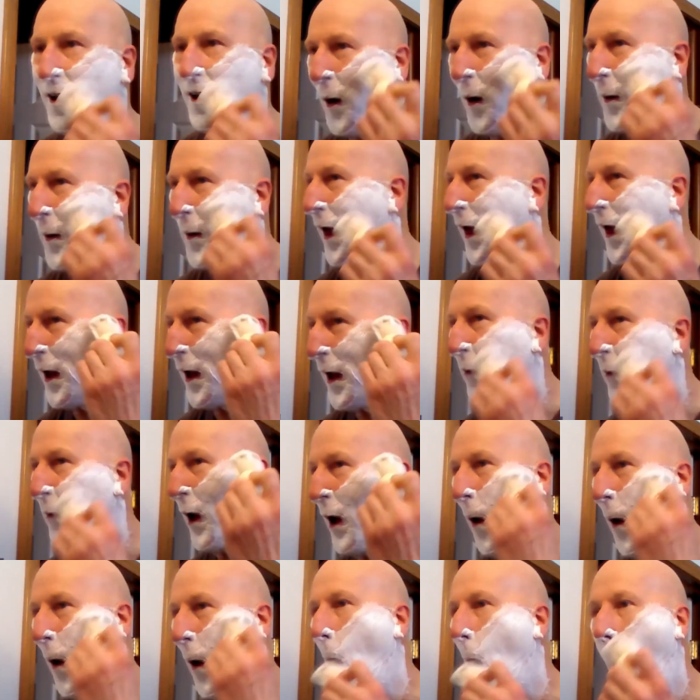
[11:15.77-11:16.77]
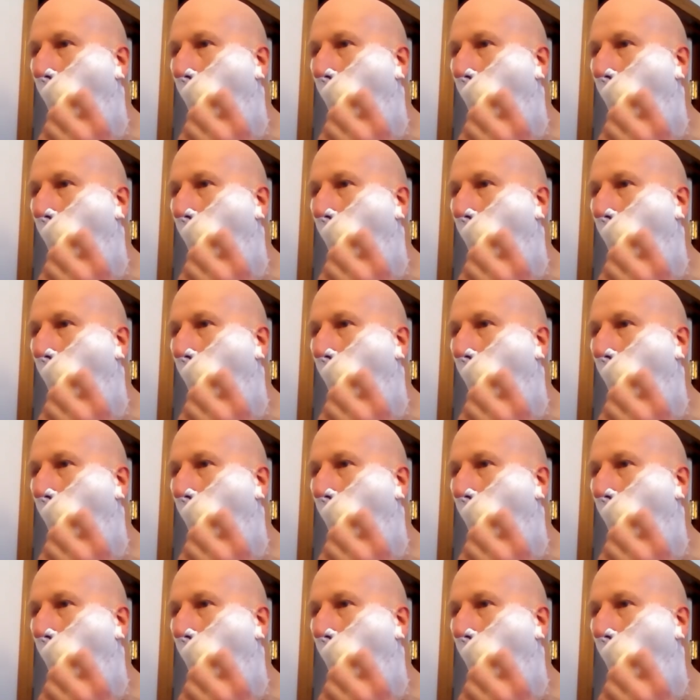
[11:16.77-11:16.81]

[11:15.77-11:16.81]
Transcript: Okay, here we go.